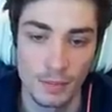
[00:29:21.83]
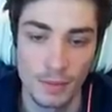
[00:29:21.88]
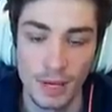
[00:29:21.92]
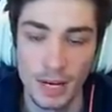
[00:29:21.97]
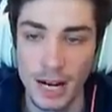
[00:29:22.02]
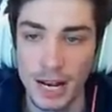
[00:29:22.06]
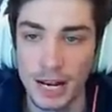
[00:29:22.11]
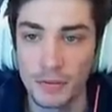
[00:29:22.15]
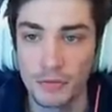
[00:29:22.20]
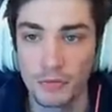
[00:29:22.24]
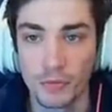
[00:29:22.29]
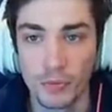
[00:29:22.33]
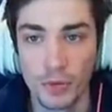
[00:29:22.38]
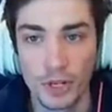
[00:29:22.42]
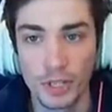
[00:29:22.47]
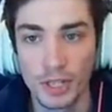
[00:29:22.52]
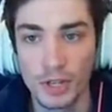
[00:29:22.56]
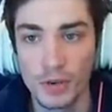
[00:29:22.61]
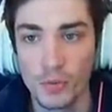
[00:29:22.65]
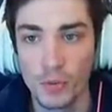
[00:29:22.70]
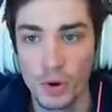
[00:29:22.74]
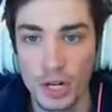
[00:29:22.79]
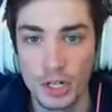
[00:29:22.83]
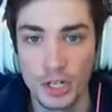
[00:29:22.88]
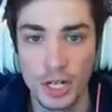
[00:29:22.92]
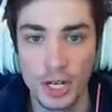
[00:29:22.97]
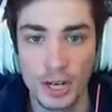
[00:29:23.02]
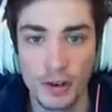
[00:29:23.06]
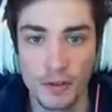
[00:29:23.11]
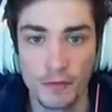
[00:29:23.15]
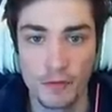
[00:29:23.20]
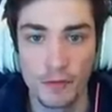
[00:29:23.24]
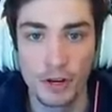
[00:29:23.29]
Man, I really wish
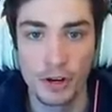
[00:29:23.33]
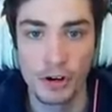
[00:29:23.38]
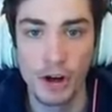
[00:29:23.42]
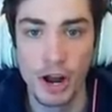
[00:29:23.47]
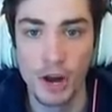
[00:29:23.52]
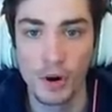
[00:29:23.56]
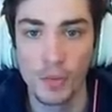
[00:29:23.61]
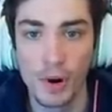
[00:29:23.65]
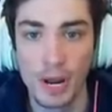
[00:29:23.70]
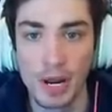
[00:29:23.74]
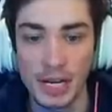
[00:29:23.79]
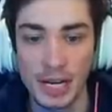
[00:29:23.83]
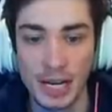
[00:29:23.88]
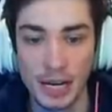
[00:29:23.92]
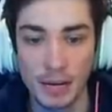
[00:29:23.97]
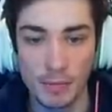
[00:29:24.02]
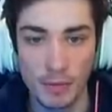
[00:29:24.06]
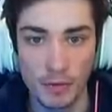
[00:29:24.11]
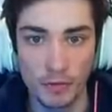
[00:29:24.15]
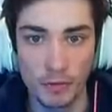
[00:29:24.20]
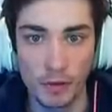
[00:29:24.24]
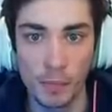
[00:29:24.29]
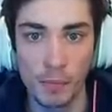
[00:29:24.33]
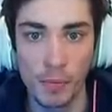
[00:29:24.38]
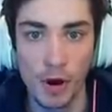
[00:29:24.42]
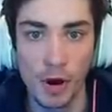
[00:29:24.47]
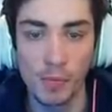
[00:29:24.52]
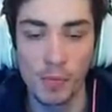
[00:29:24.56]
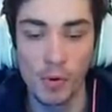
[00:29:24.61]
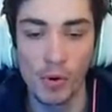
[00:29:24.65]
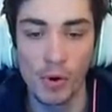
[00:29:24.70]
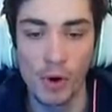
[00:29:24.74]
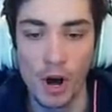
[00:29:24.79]
I could figure out a way to get him the
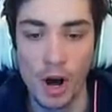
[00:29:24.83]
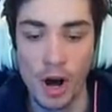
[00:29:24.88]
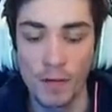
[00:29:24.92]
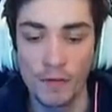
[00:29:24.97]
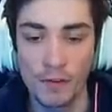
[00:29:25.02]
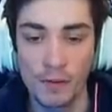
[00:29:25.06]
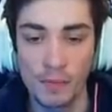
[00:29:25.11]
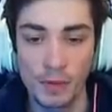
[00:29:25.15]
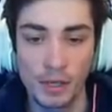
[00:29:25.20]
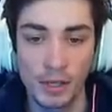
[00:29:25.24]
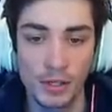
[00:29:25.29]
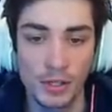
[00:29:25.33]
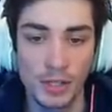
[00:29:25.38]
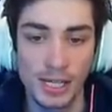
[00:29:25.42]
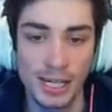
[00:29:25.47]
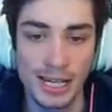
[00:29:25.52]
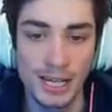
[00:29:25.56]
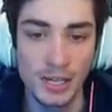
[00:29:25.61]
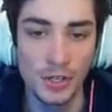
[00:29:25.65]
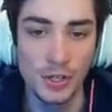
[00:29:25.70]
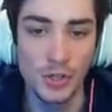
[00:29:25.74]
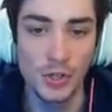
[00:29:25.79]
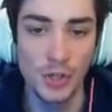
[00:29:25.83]
football more often because he is